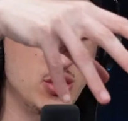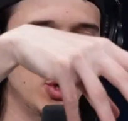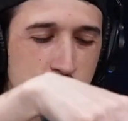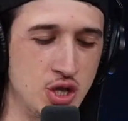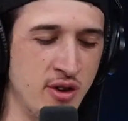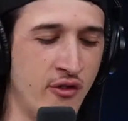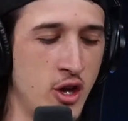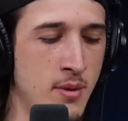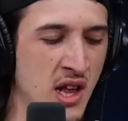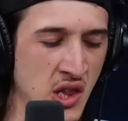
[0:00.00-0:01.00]
the
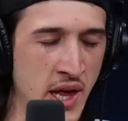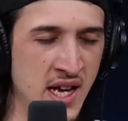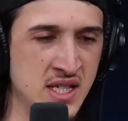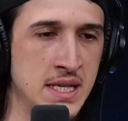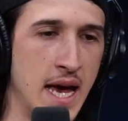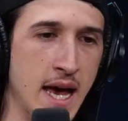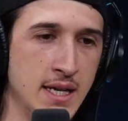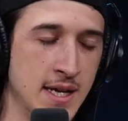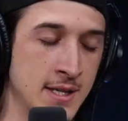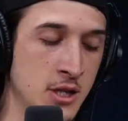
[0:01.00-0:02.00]
female lays the eggs
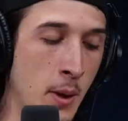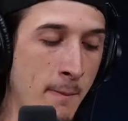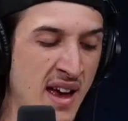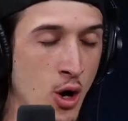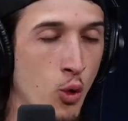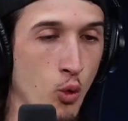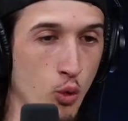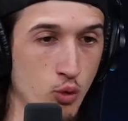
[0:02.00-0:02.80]
and then the male